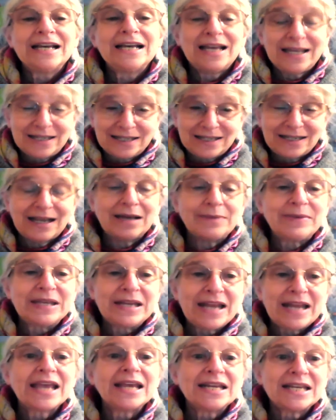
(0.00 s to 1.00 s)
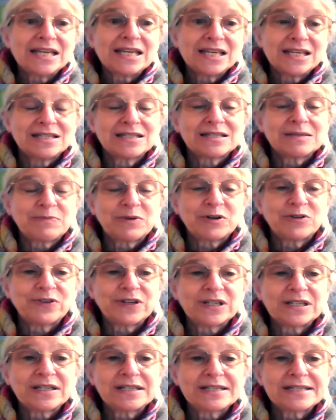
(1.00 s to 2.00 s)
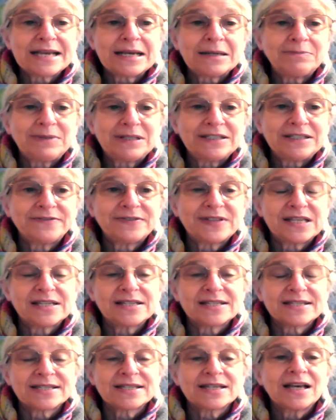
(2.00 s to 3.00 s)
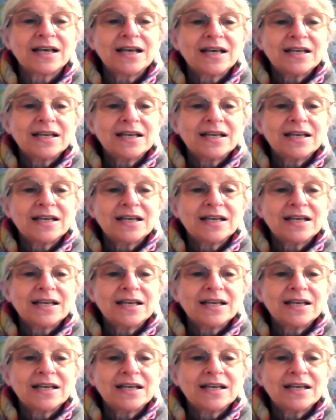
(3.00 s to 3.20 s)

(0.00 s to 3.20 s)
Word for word: And I mean, Haiti is a perfect example of this.